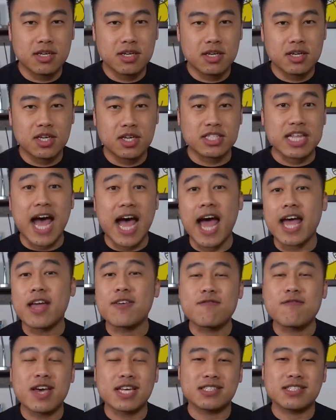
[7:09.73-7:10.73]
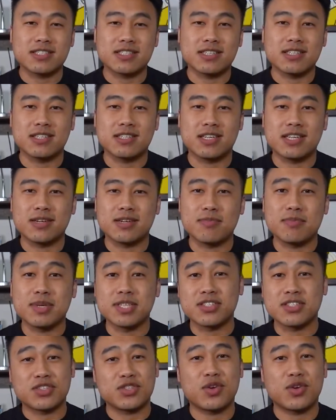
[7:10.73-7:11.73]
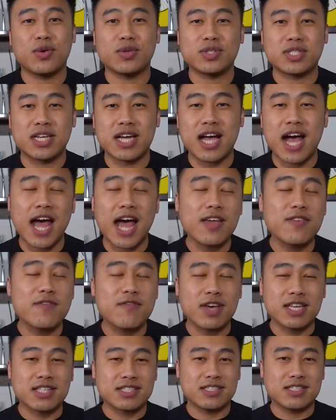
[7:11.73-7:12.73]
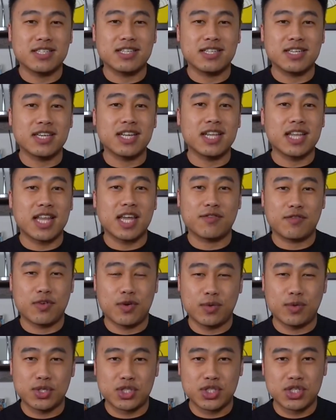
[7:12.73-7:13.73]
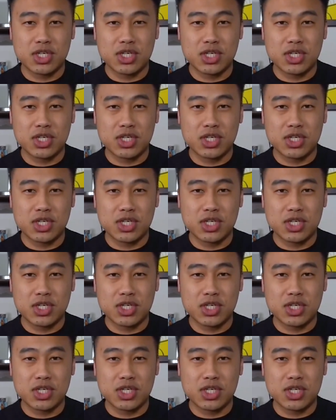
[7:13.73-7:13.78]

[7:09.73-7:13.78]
because I invested in a business coach, I invested in a life coach.